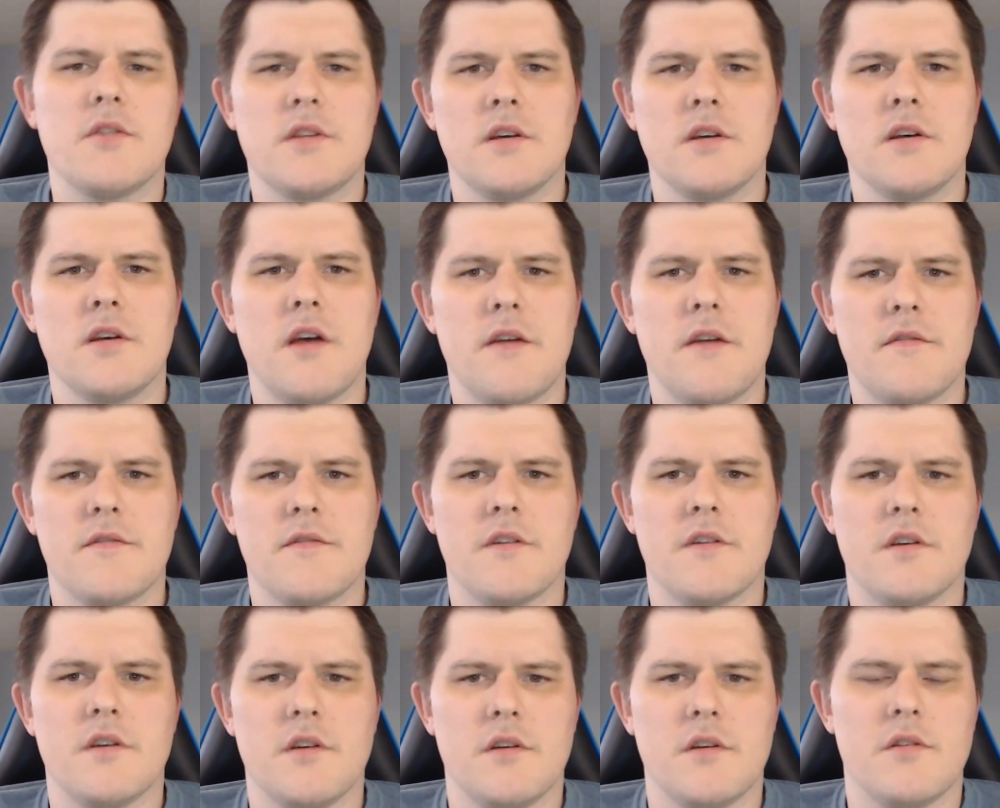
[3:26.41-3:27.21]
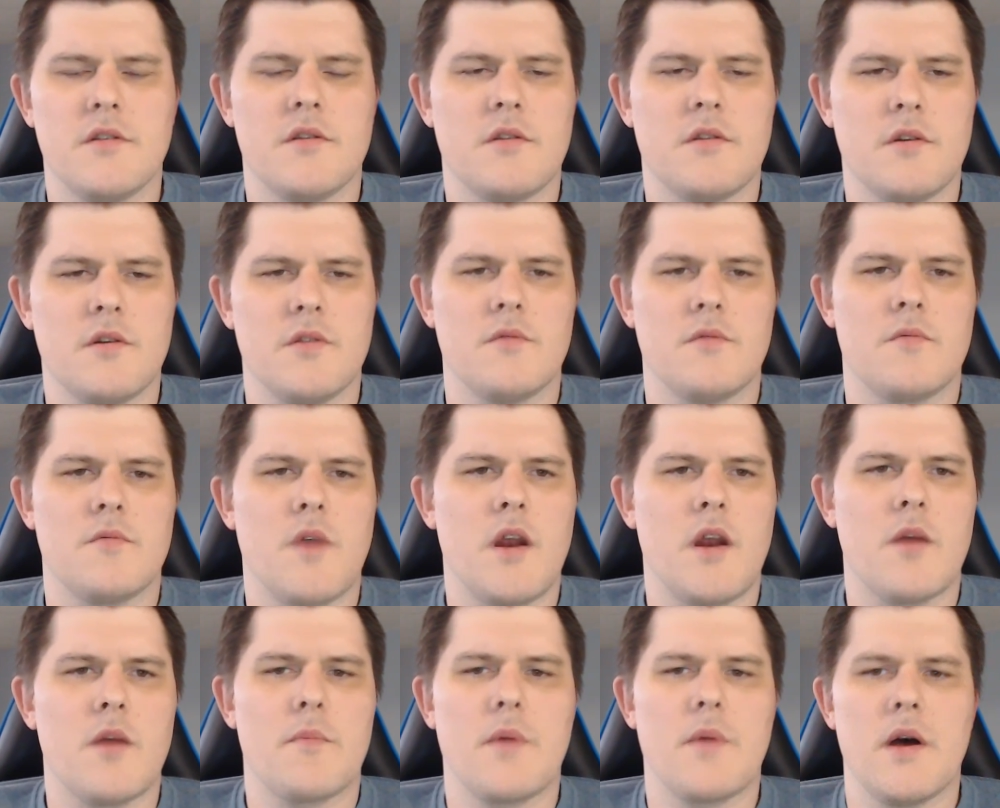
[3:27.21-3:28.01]
They'll have the
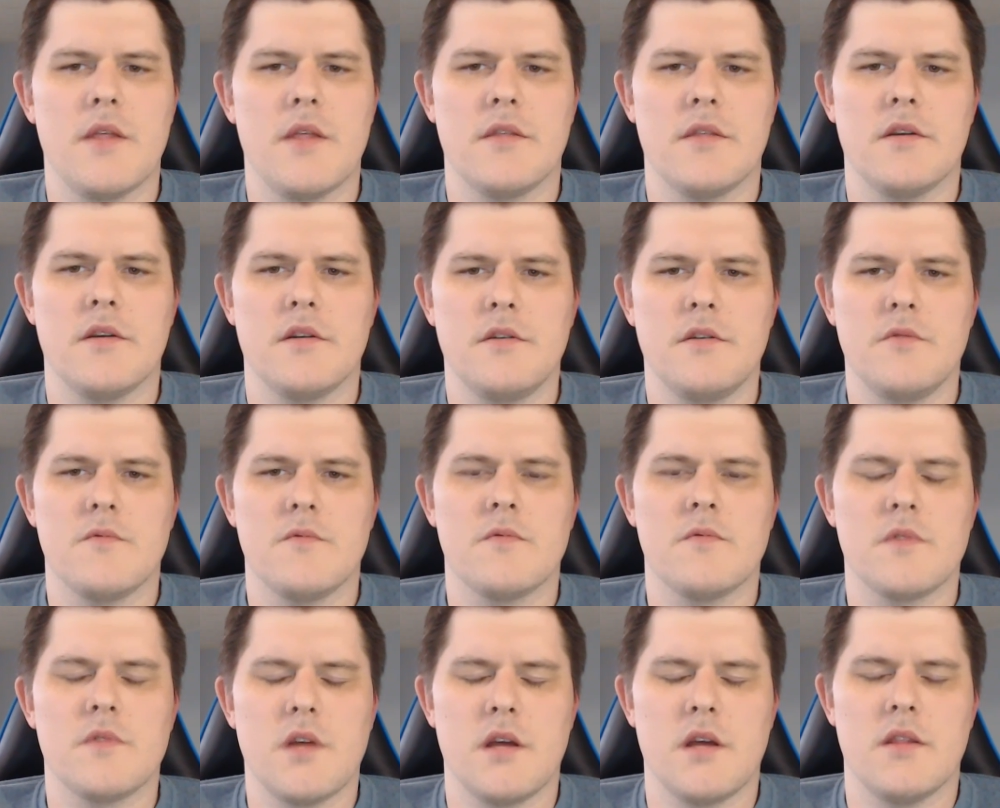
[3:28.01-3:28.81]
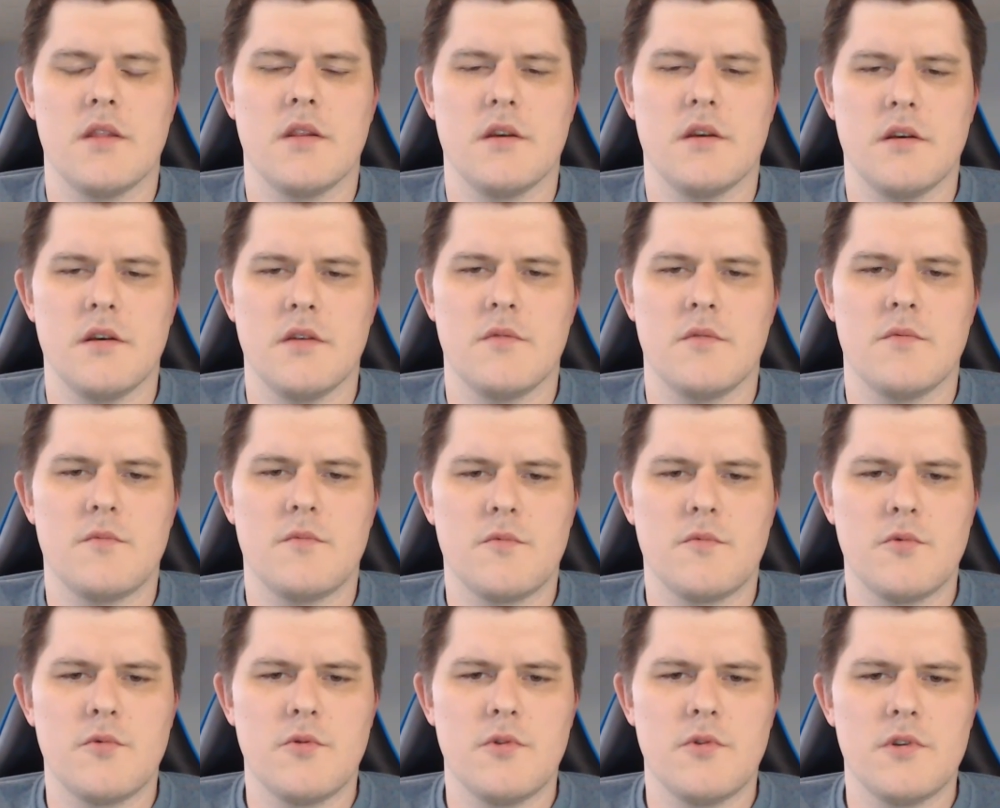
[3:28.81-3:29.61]
write-up on the
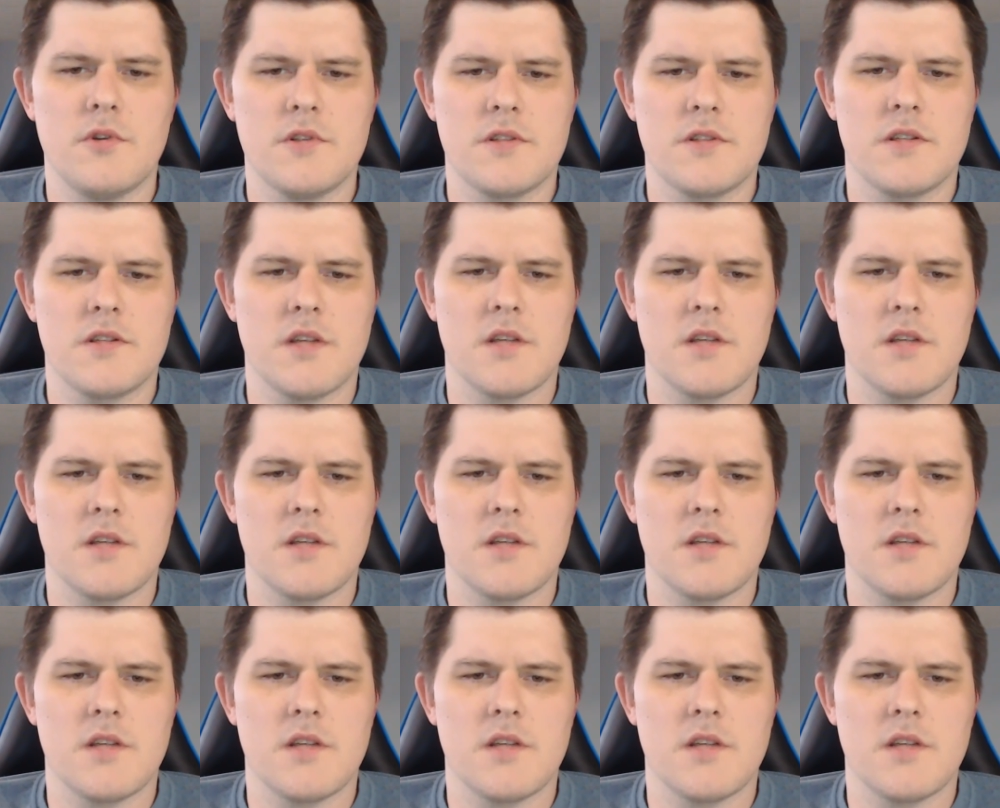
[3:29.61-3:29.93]
rules.